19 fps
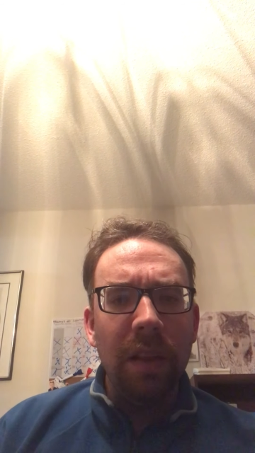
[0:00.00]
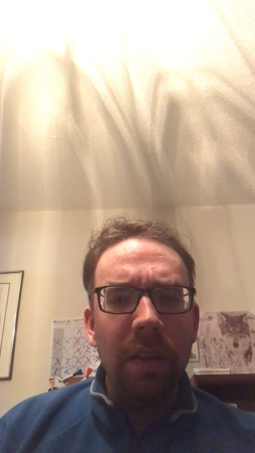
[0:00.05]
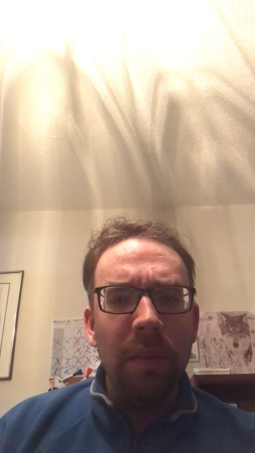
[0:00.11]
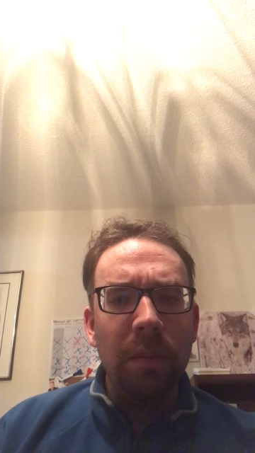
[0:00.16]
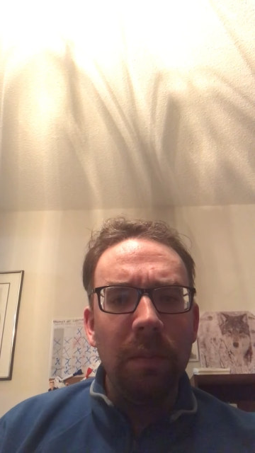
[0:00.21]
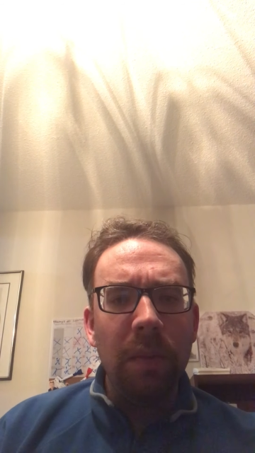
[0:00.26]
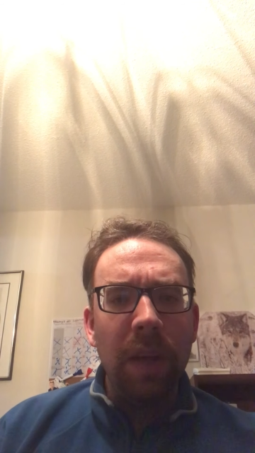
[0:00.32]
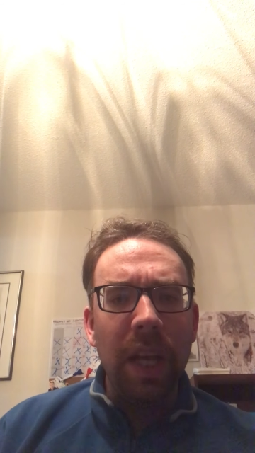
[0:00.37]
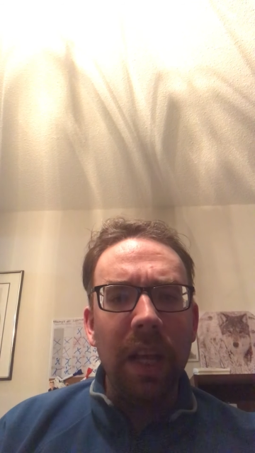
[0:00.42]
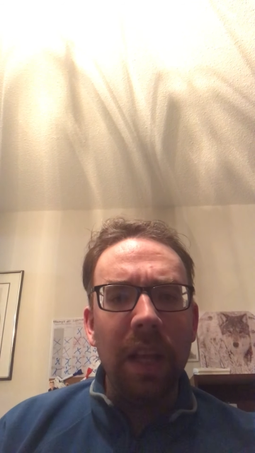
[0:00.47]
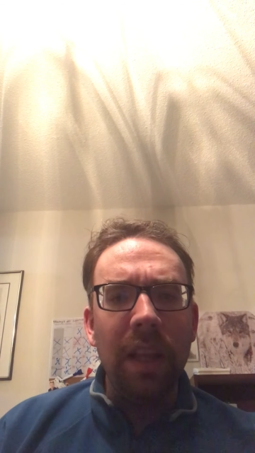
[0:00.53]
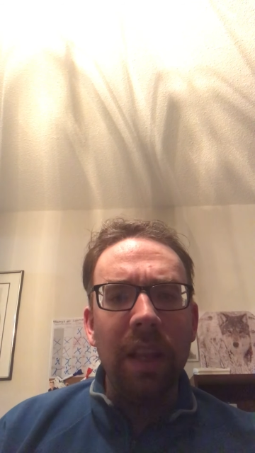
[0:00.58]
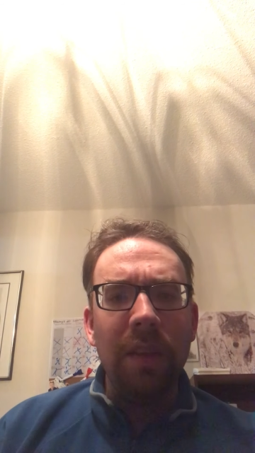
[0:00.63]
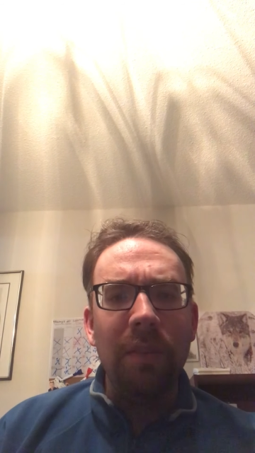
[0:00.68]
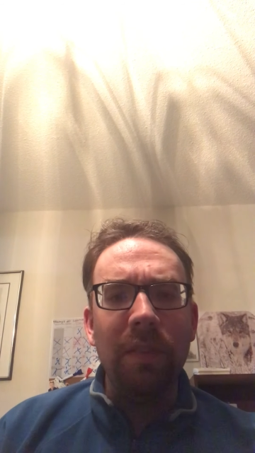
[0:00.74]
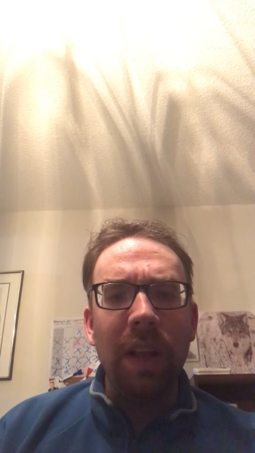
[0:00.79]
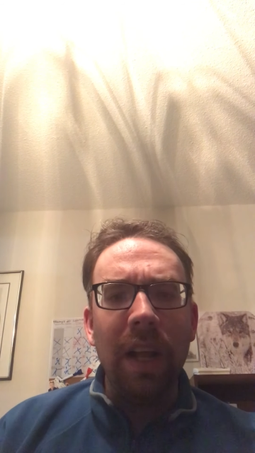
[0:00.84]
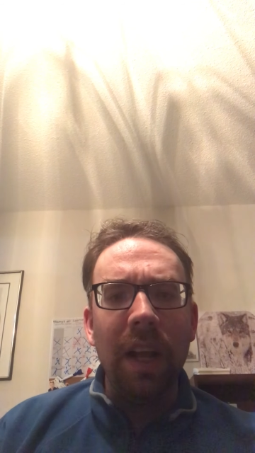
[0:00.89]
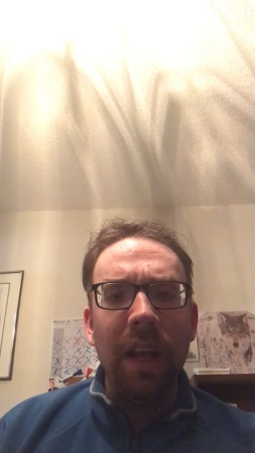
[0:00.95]
Because
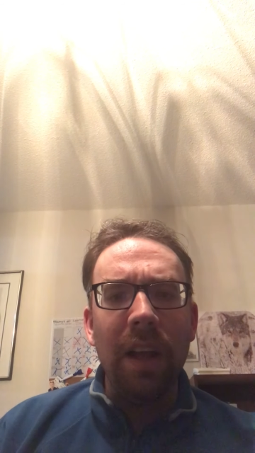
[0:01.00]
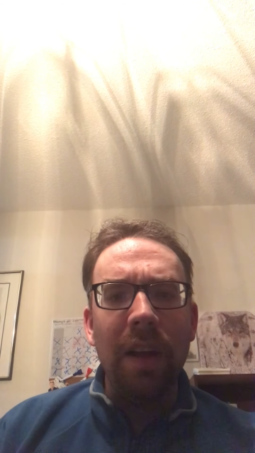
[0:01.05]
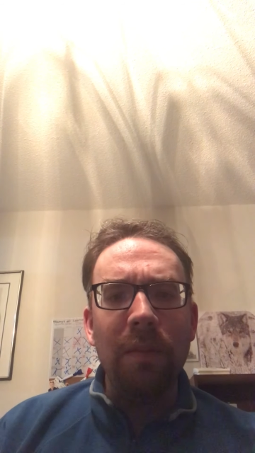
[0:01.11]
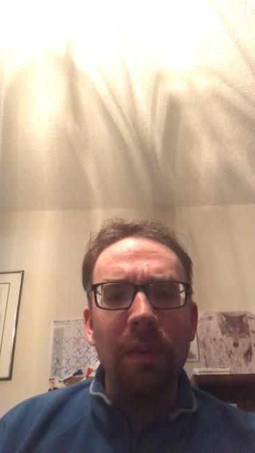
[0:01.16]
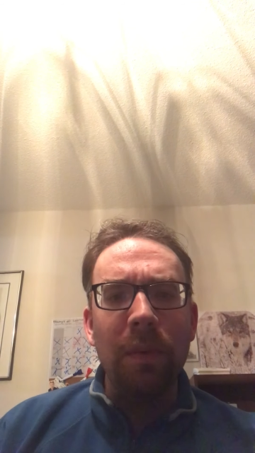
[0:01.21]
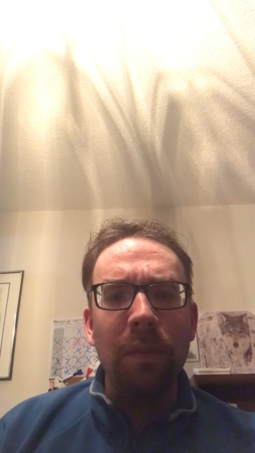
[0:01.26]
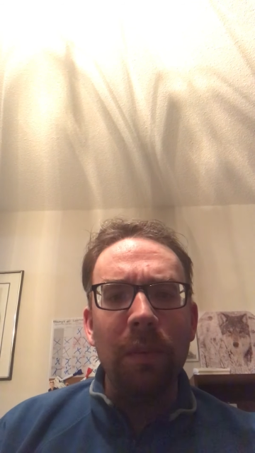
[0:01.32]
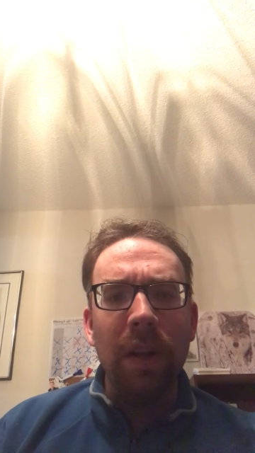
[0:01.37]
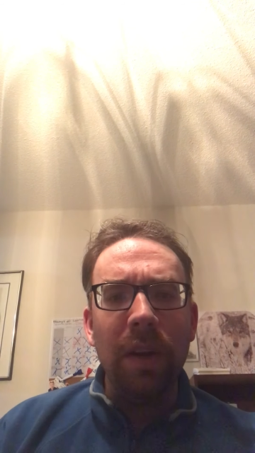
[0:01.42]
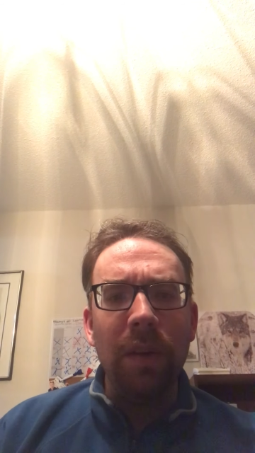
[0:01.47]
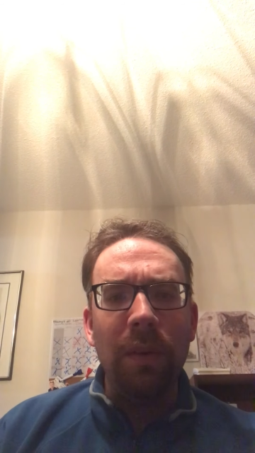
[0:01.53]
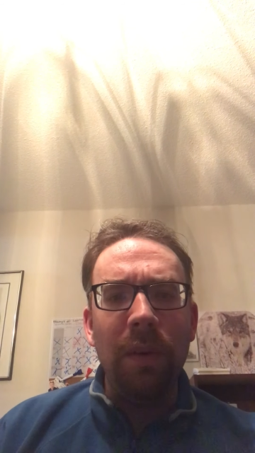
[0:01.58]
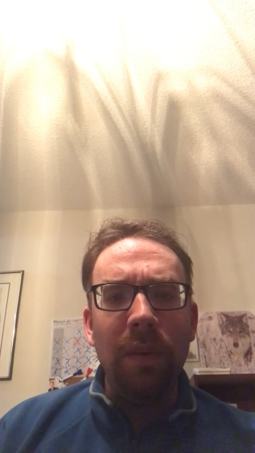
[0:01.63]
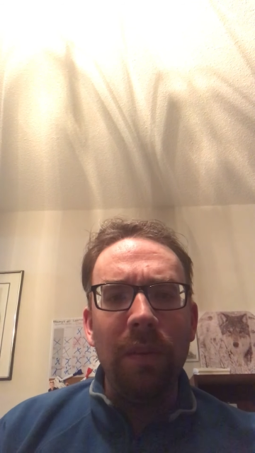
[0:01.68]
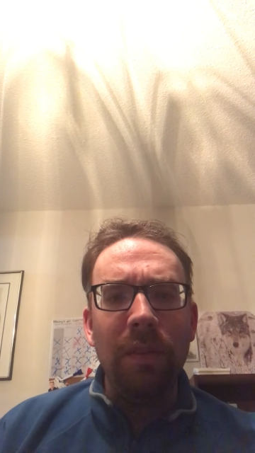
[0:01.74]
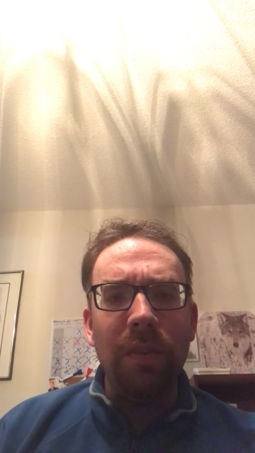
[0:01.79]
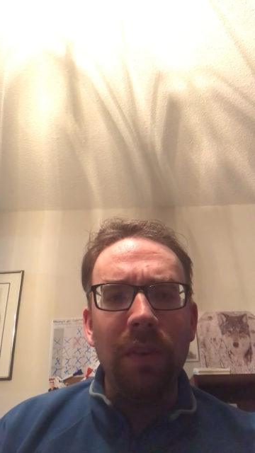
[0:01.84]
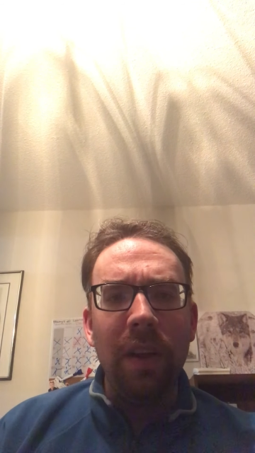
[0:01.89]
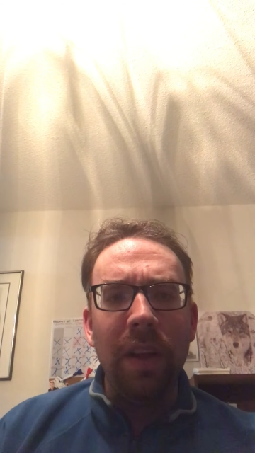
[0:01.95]
if the government
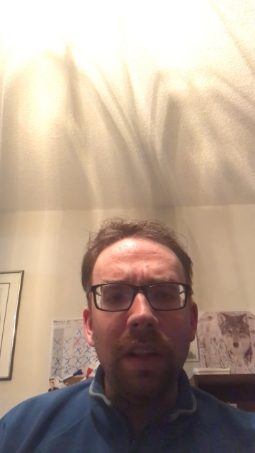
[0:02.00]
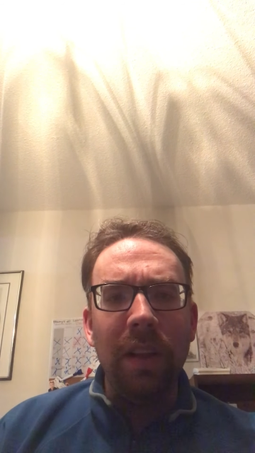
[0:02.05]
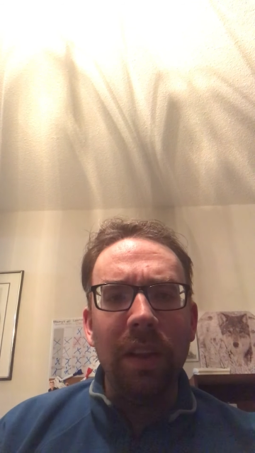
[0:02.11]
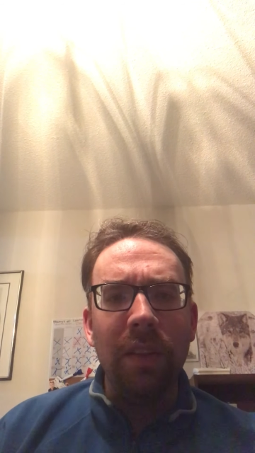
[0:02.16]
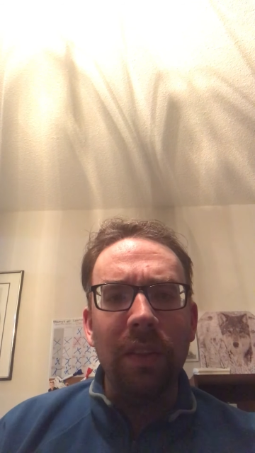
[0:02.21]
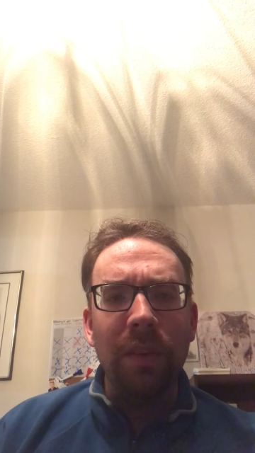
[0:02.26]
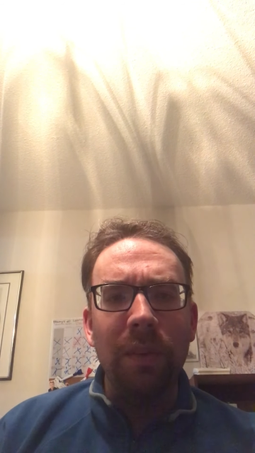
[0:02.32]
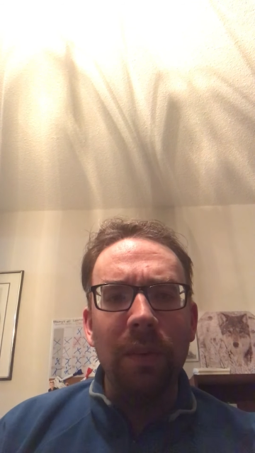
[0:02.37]
won't follow the